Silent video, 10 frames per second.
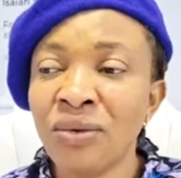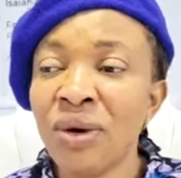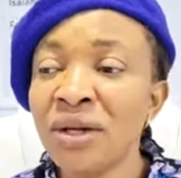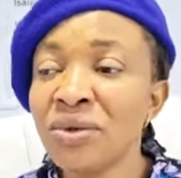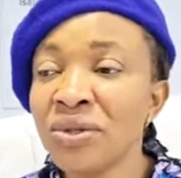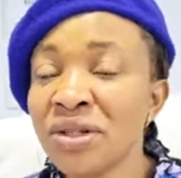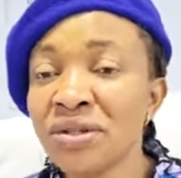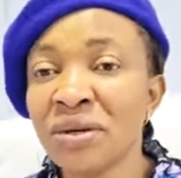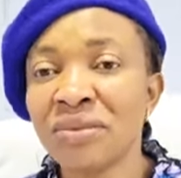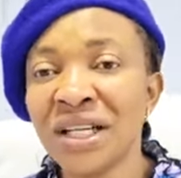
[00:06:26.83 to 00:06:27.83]
When you see
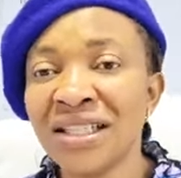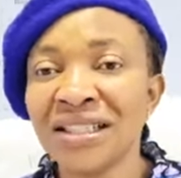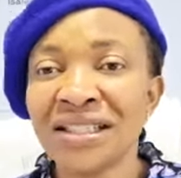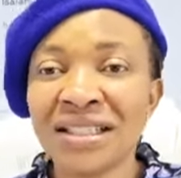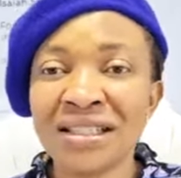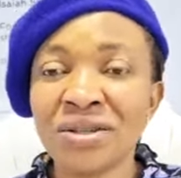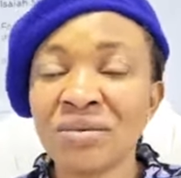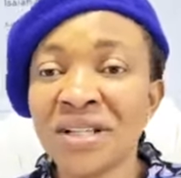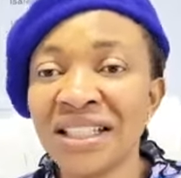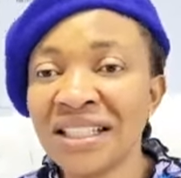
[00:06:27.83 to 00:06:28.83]
some certain things,
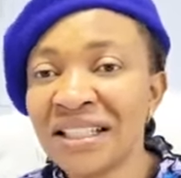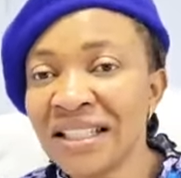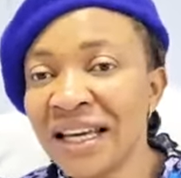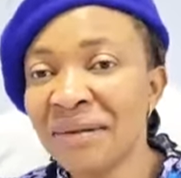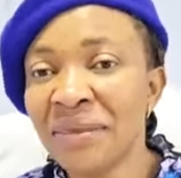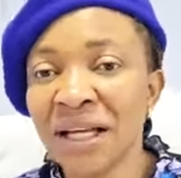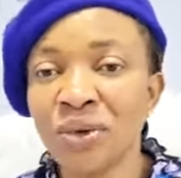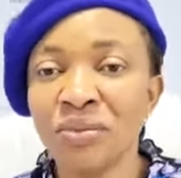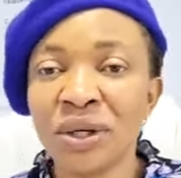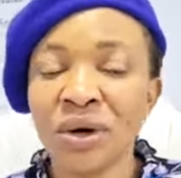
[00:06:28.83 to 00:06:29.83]
some certain name that
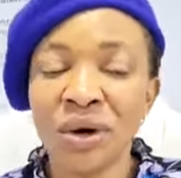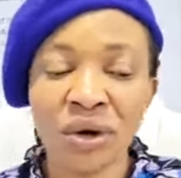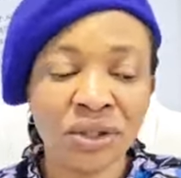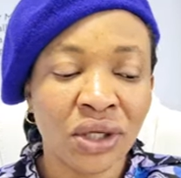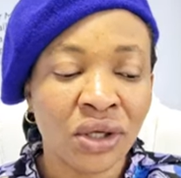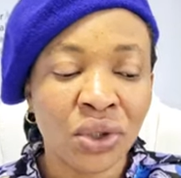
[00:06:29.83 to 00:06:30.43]
you'll be called,